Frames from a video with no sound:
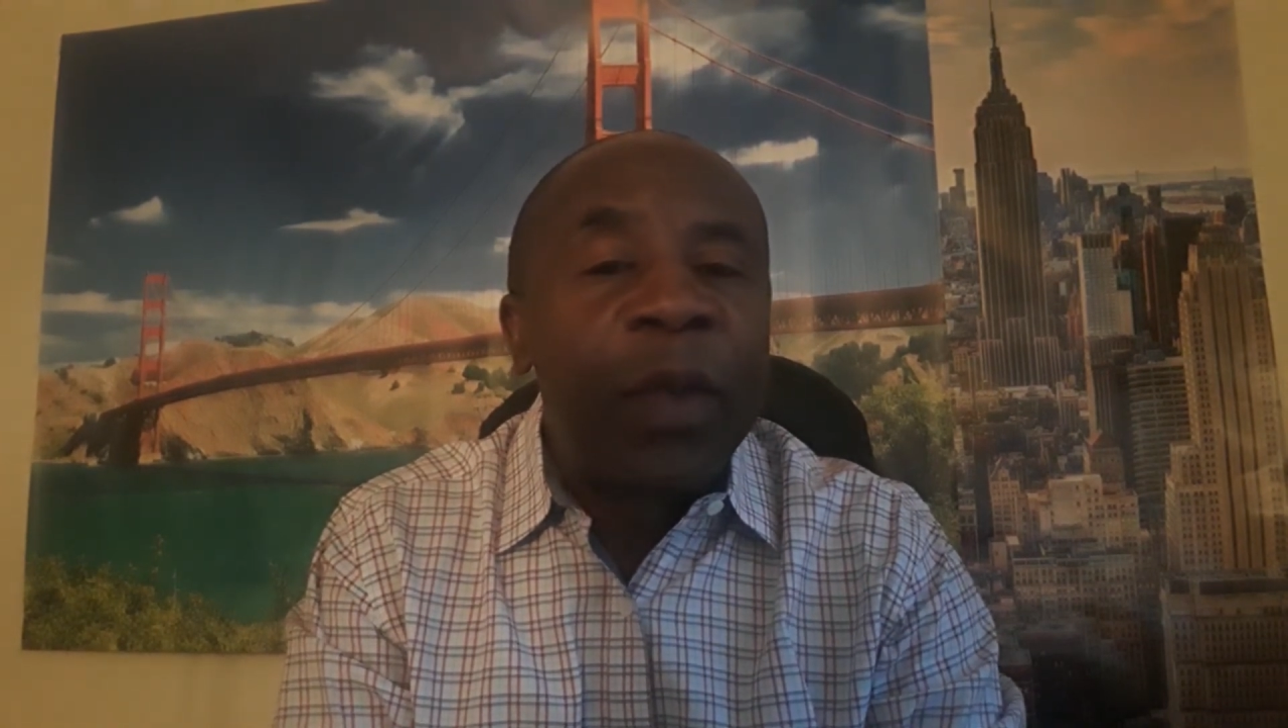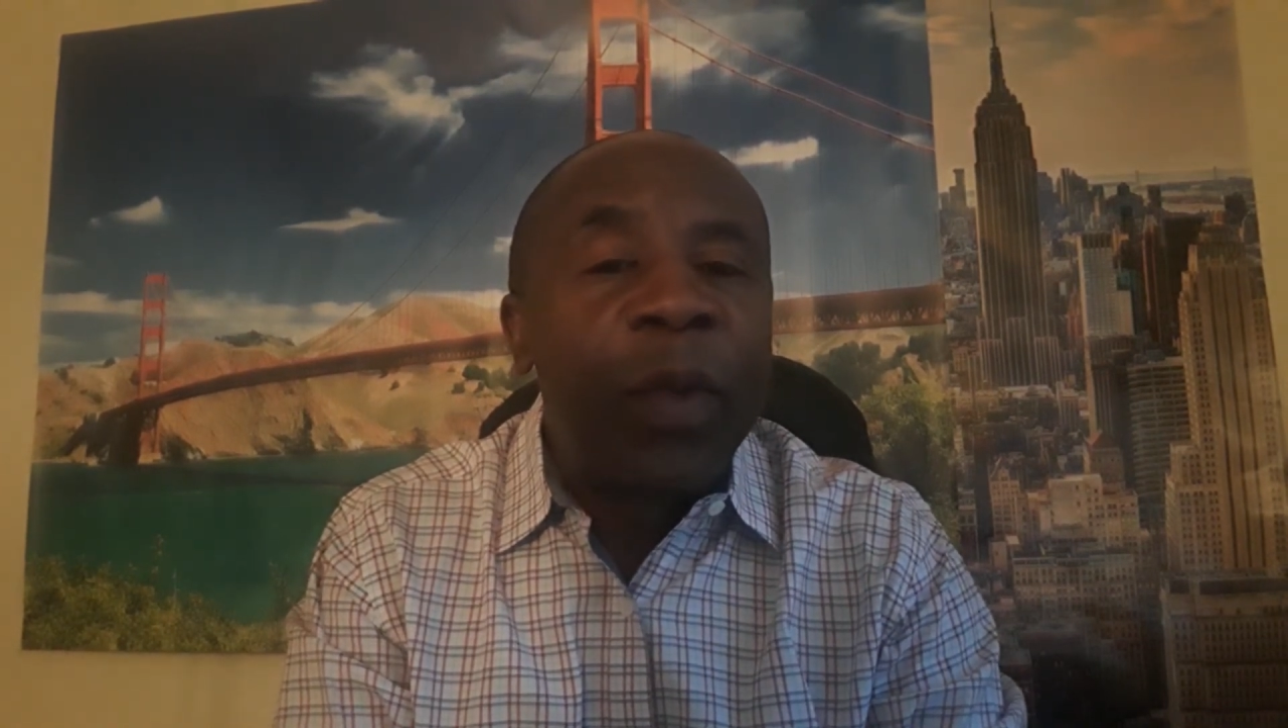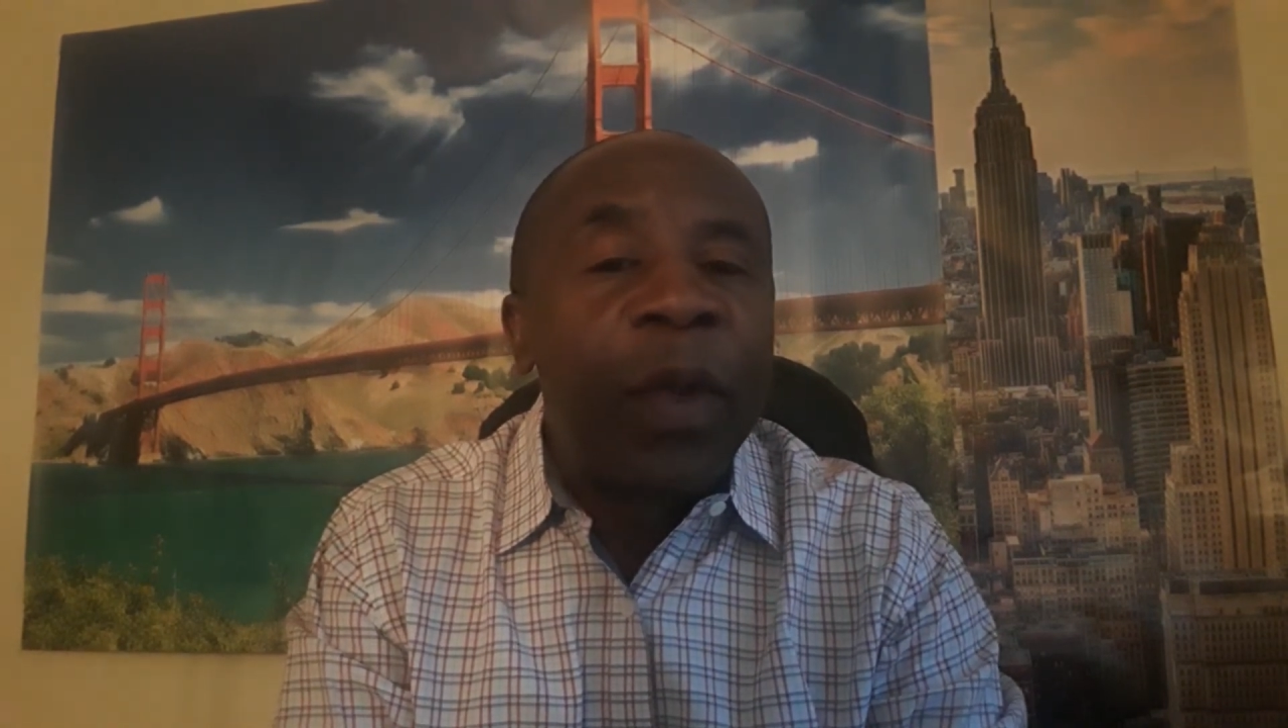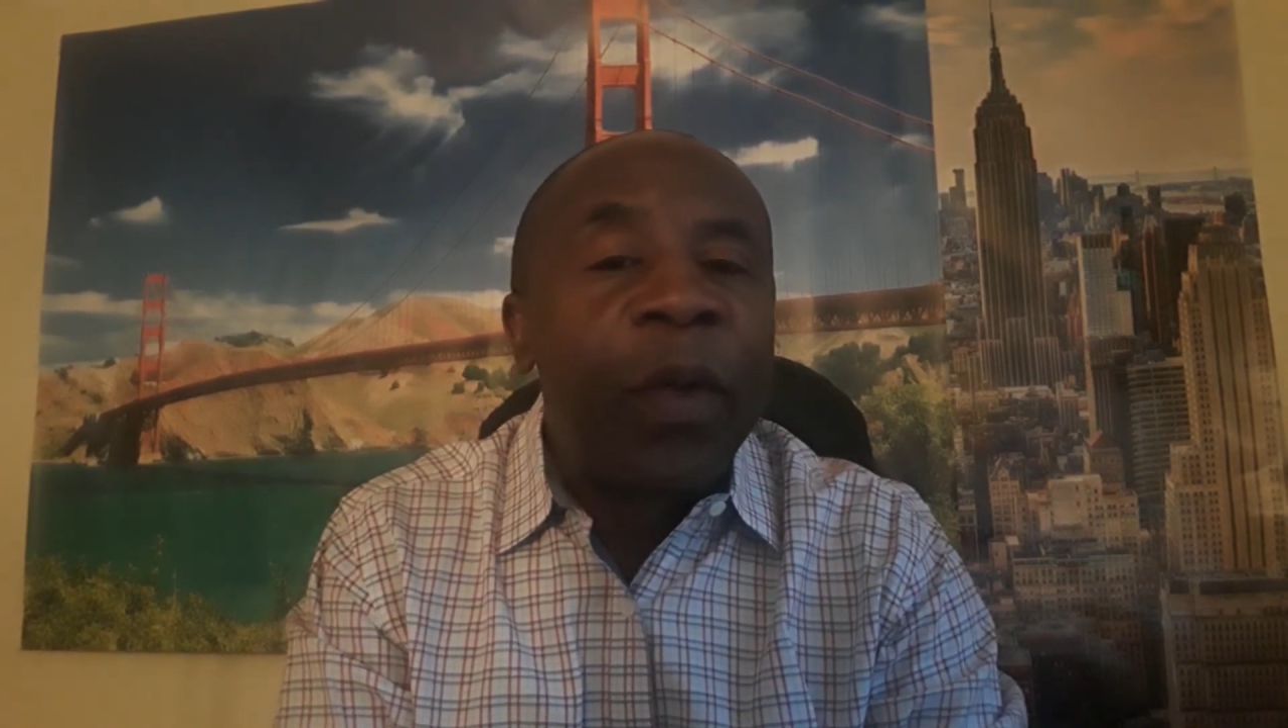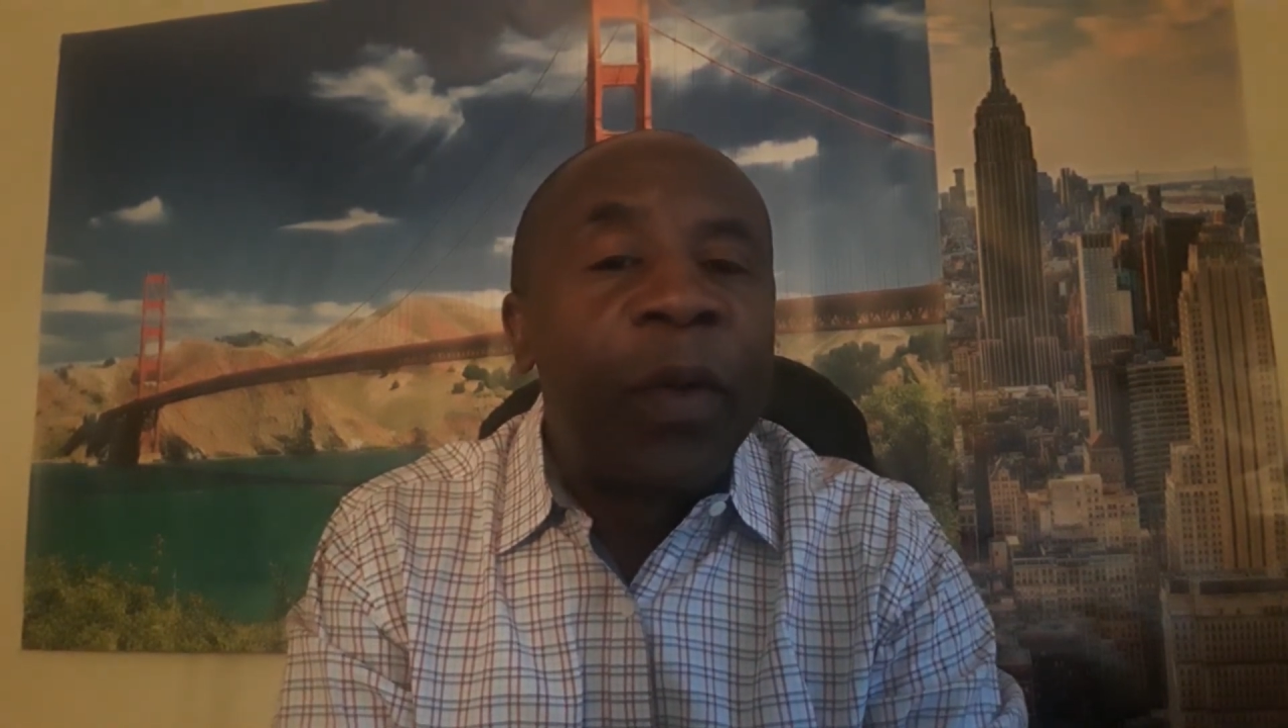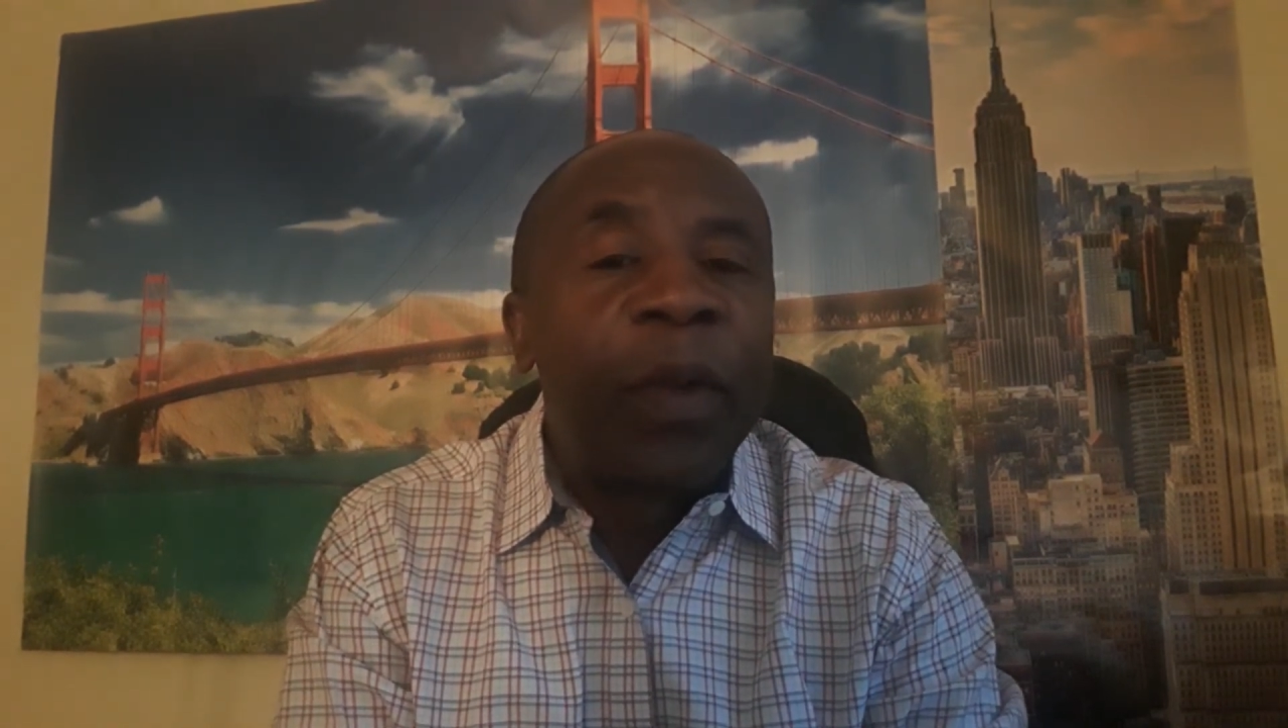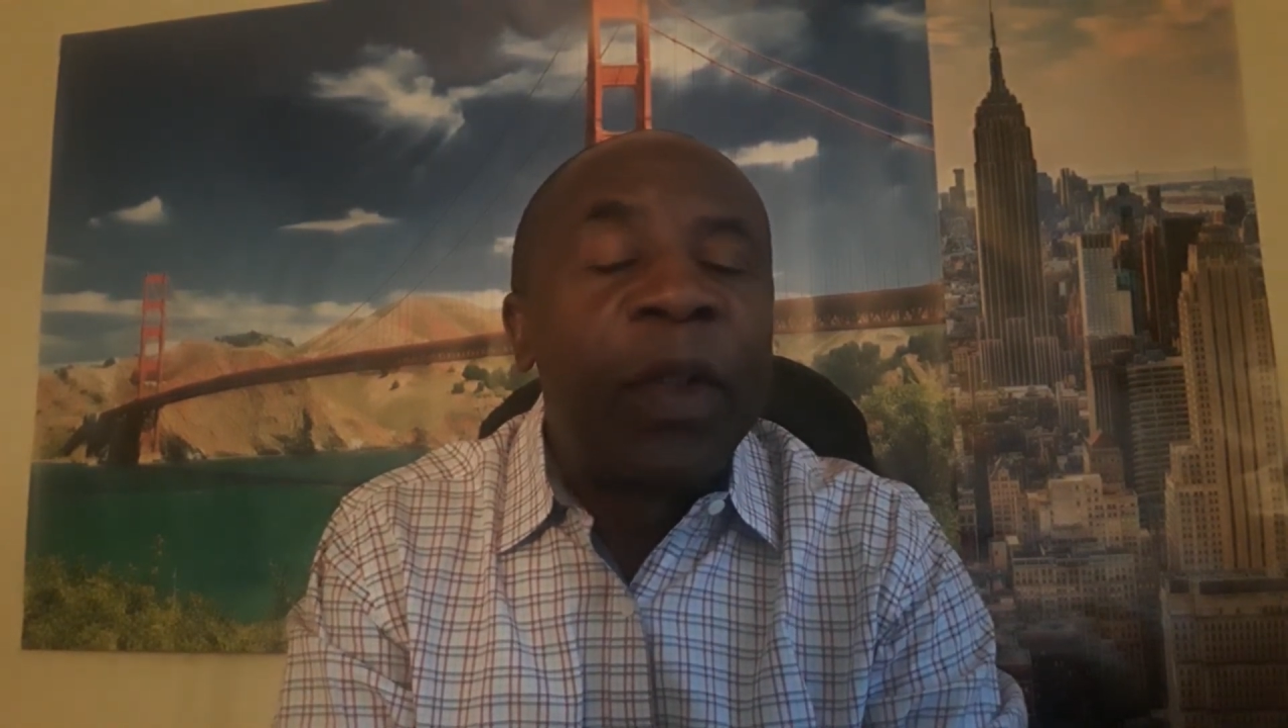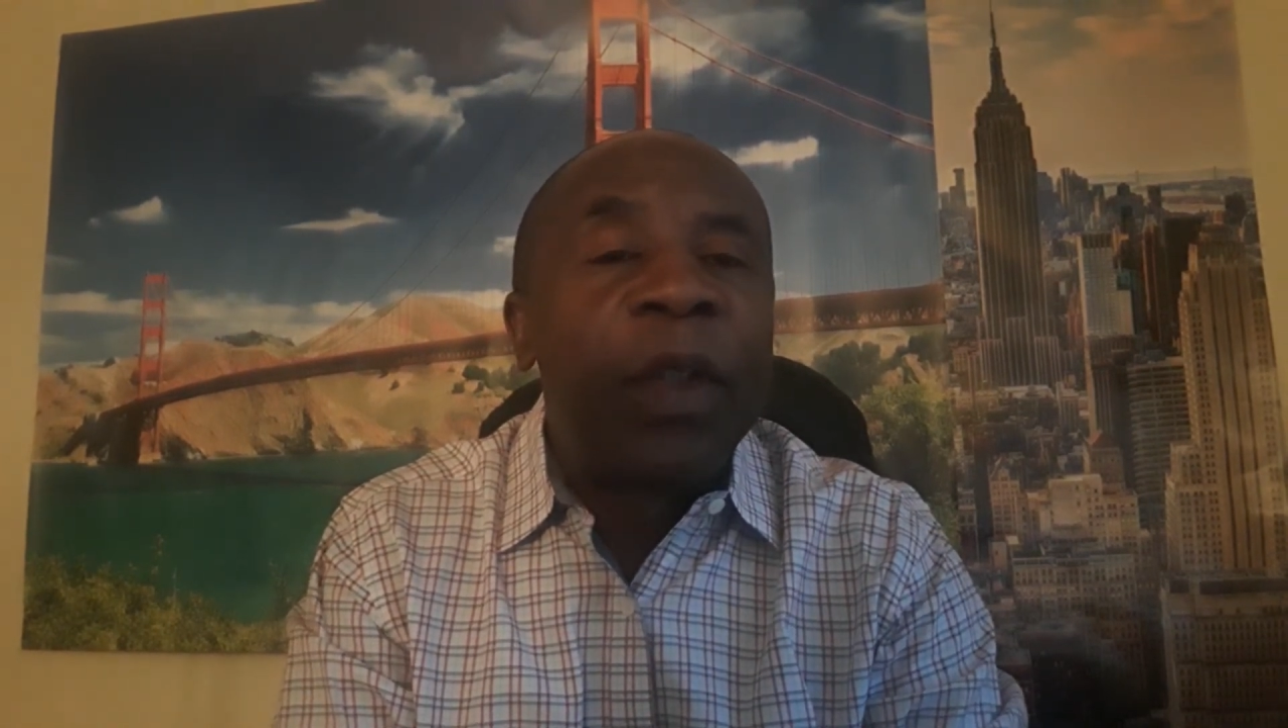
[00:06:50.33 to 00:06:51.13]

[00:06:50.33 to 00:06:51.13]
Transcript: going on